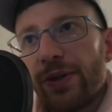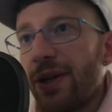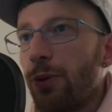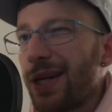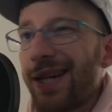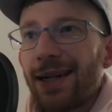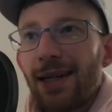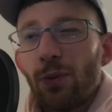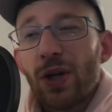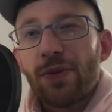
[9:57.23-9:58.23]
I knew
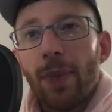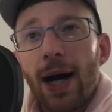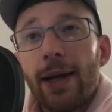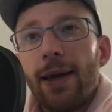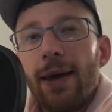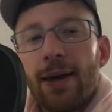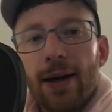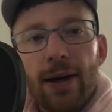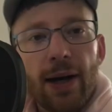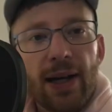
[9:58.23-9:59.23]
exactly which mine
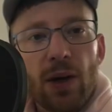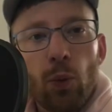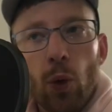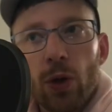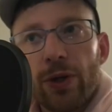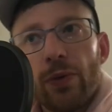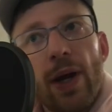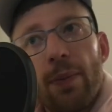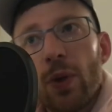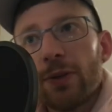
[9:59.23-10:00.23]
I can walk you
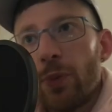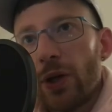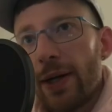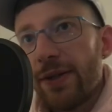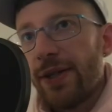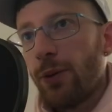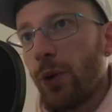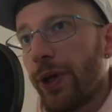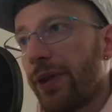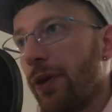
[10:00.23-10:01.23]
there. Most Bulgarians, they
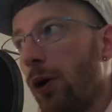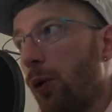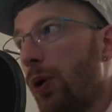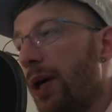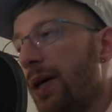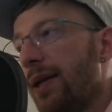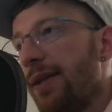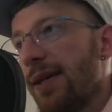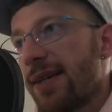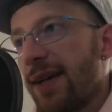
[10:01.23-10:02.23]
will not know
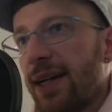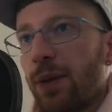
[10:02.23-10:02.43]
the exact